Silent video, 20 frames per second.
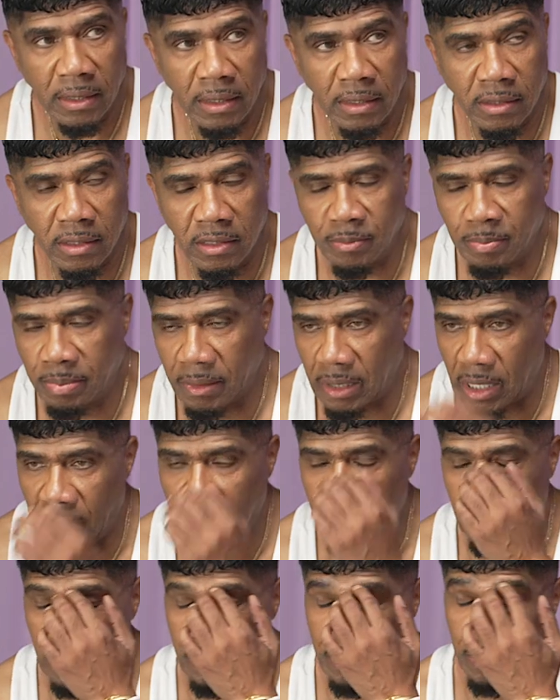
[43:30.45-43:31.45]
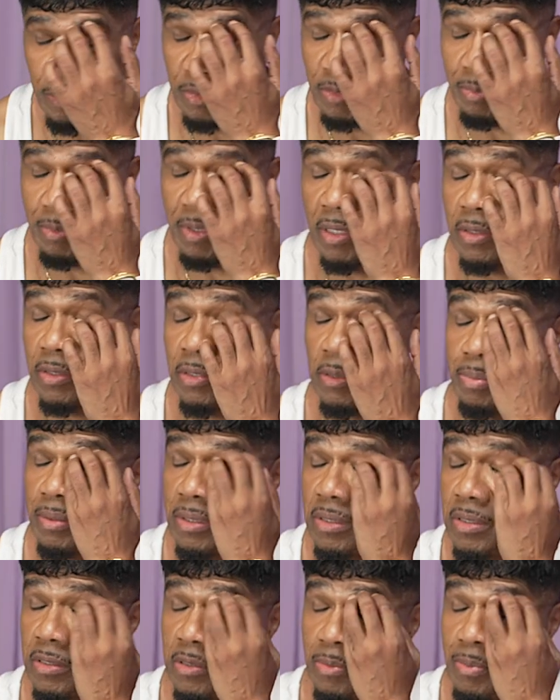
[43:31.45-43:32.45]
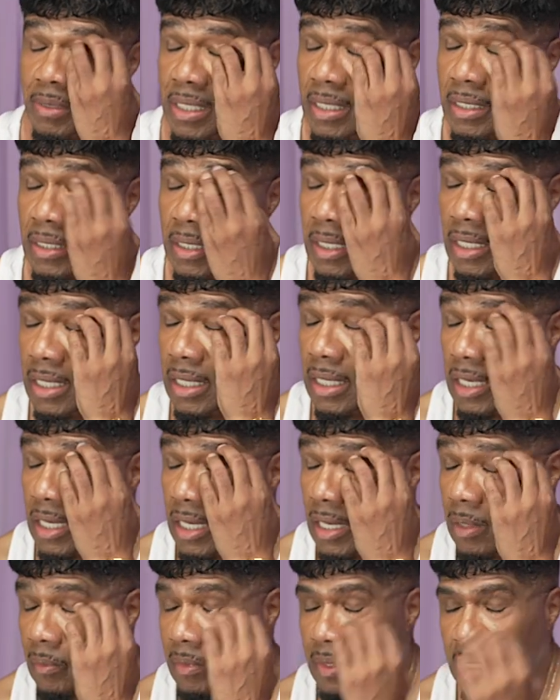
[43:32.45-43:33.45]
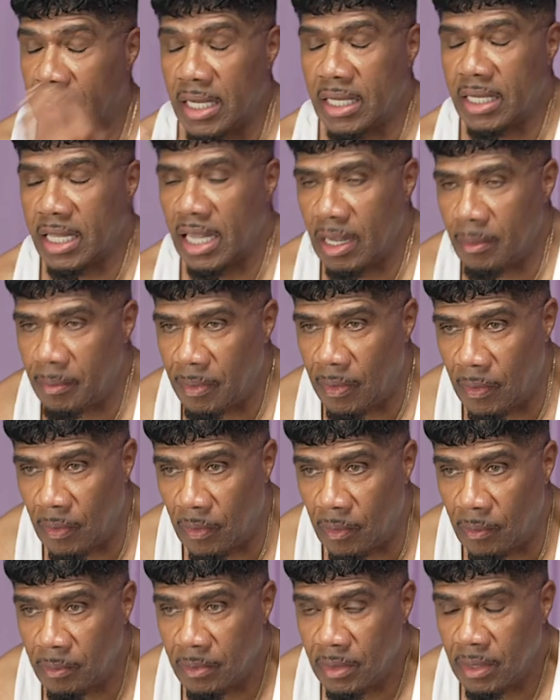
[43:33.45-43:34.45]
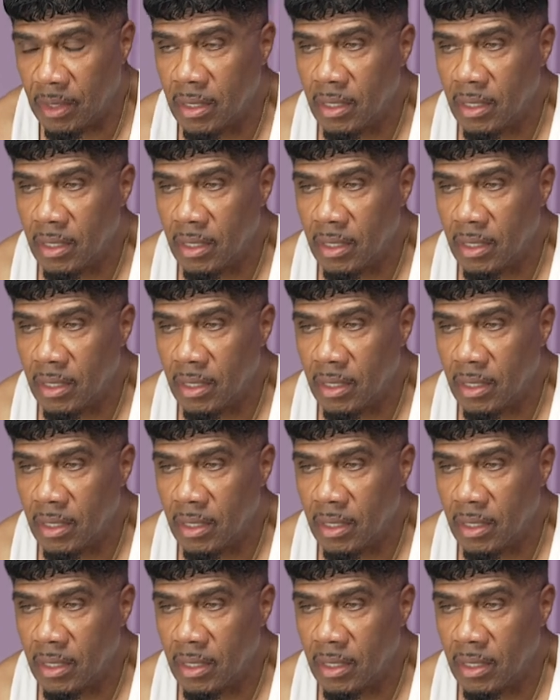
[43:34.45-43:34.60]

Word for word: This blonde woman was married to a businessman, and when they came home,